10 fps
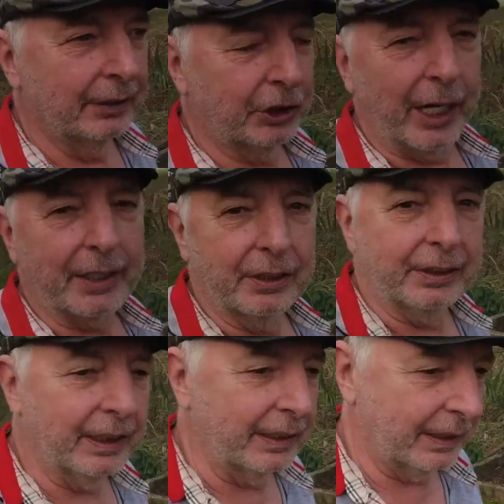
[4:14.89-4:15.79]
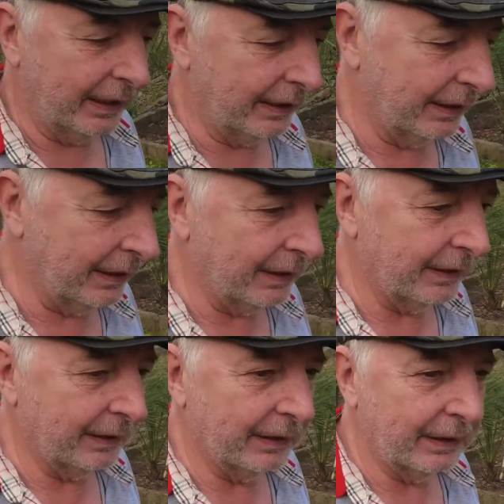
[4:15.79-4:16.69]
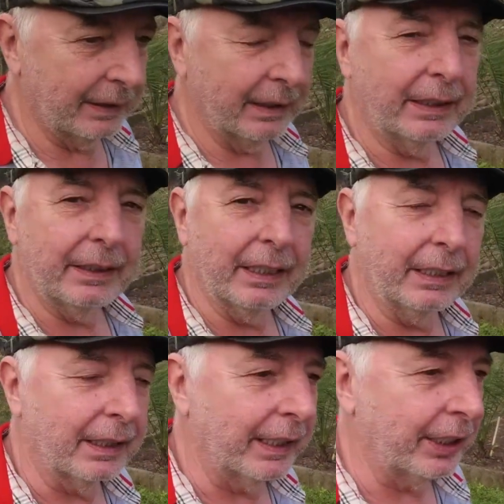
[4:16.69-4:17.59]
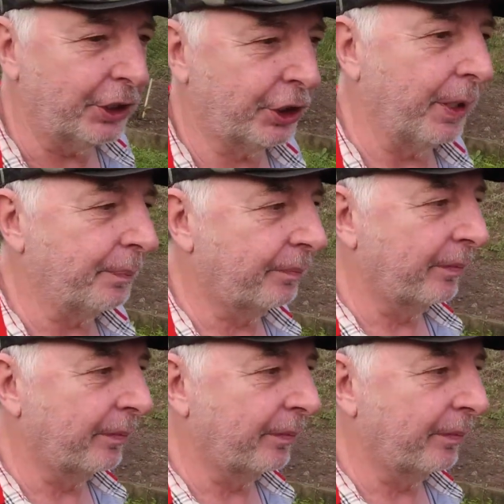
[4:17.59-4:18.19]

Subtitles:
tractors in Lancashire.